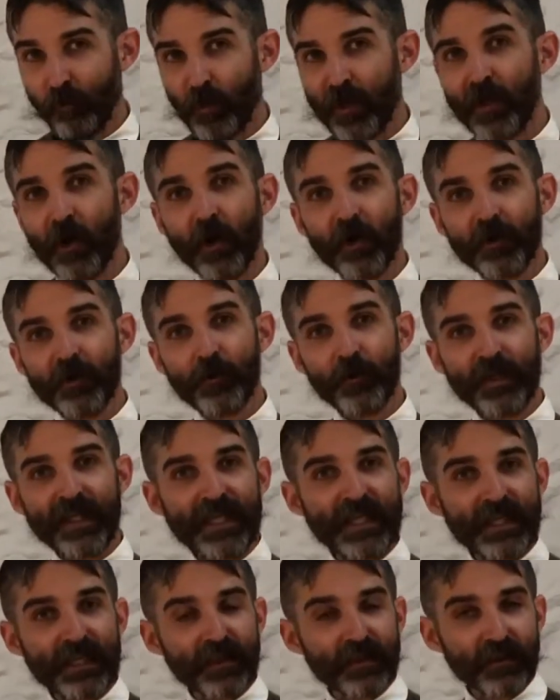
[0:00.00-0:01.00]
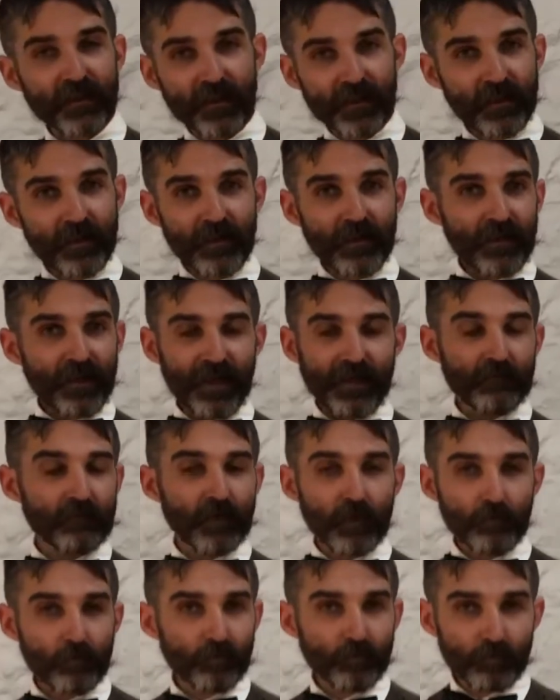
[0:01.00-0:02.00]
We are unique
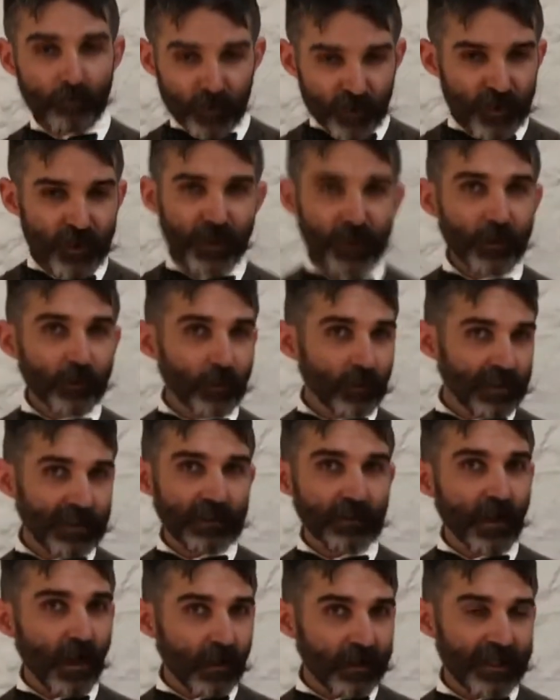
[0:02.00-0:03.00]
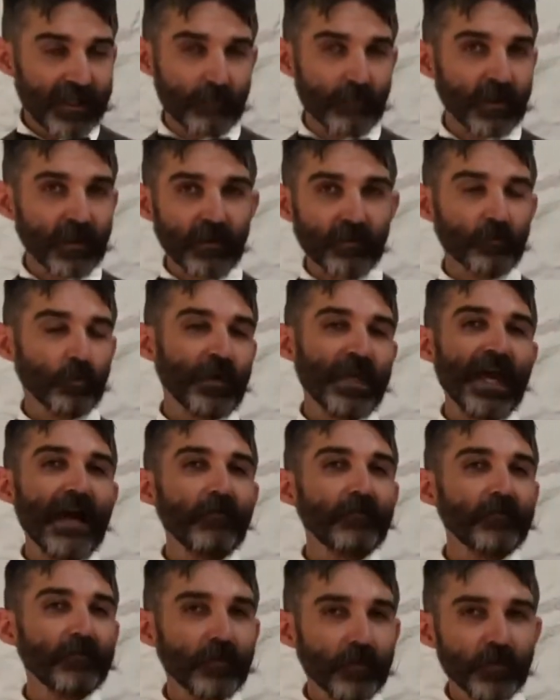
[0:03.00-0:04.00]
and particularly lucky because we
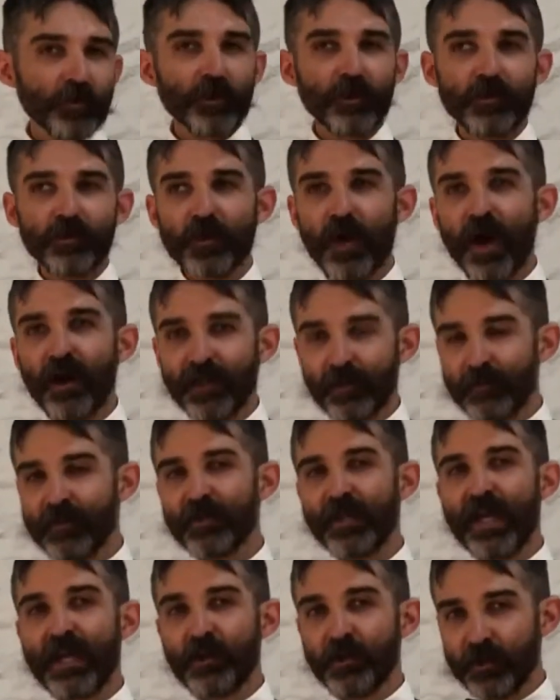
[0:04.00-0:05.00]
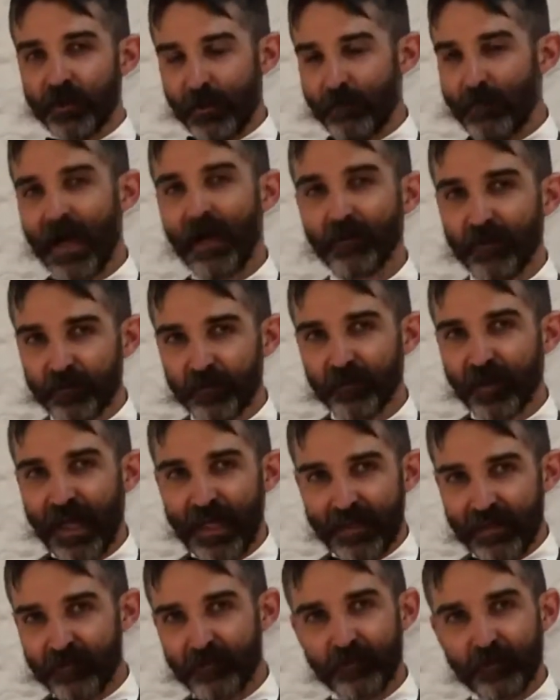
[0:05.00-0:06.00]
have such good documentation about the
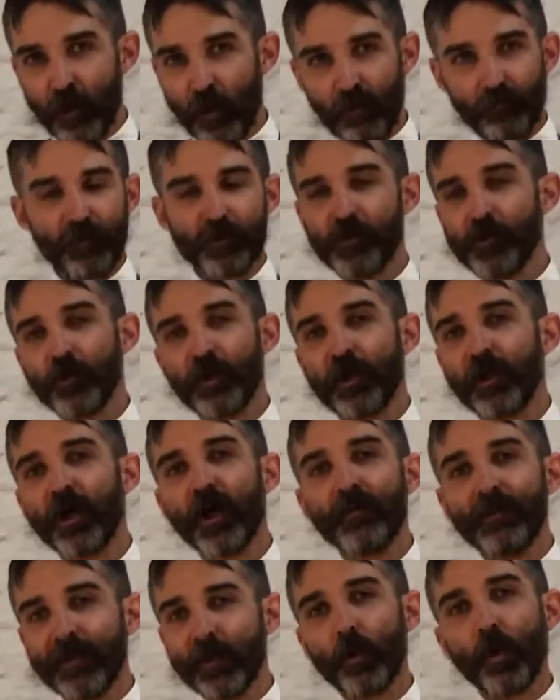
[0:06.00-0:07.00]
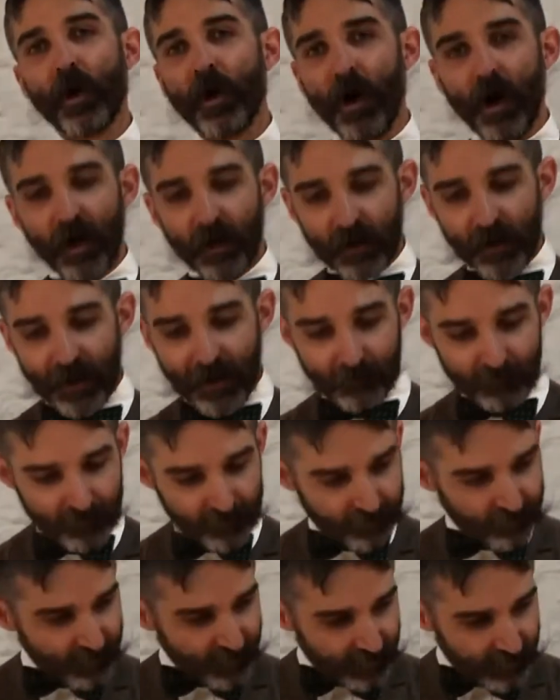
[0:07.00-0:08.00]
site itself that you can come into our archives
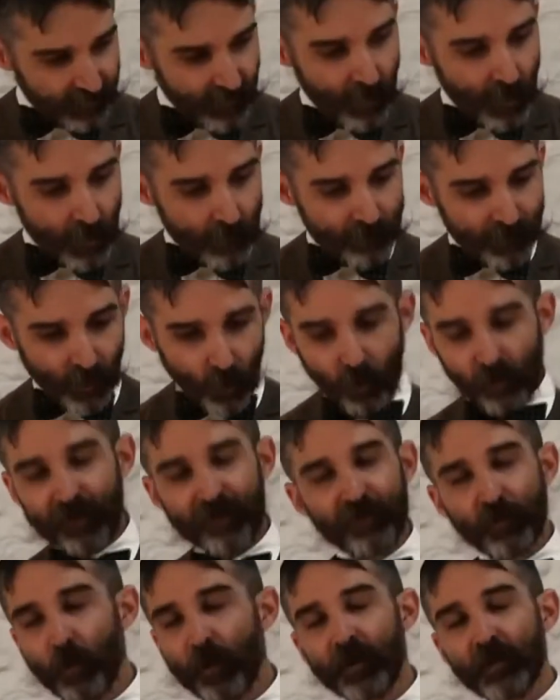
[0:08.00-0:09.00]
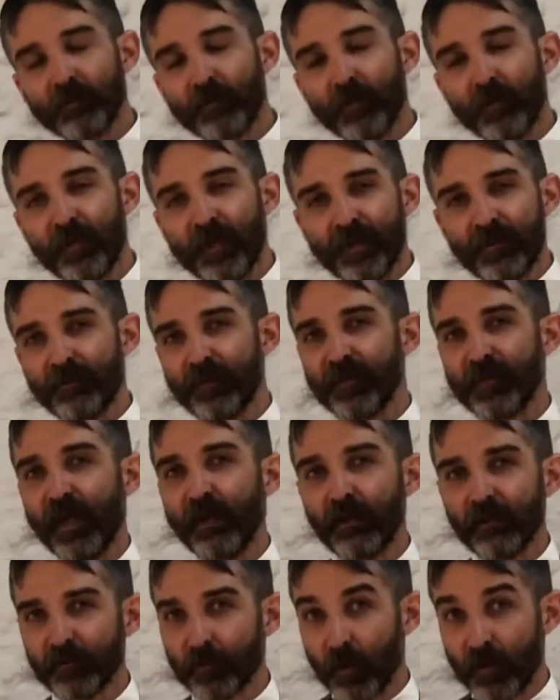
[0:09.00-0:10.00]
and see all these wonderful things that
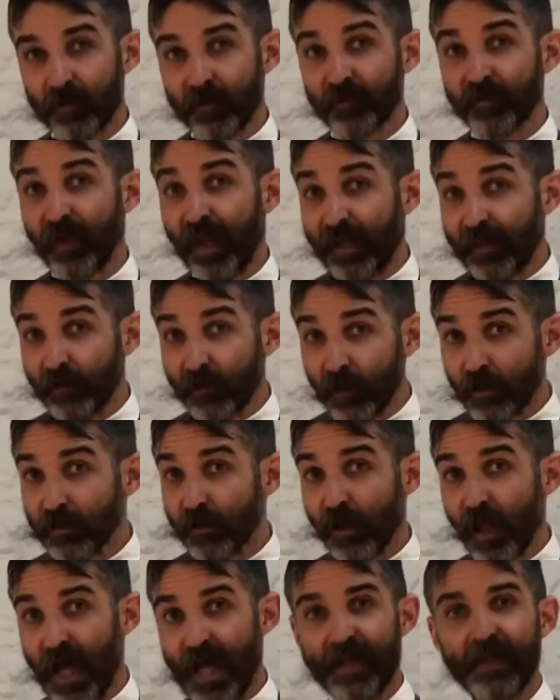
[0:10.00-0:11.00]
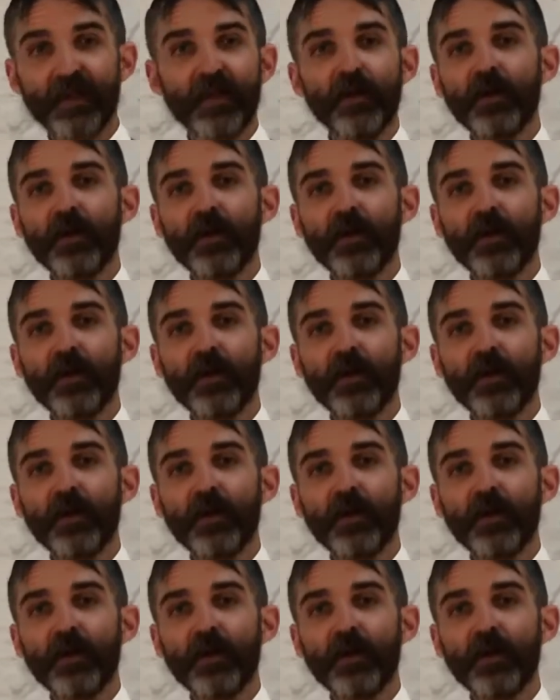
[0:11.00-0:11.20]
tell us what the site looked like,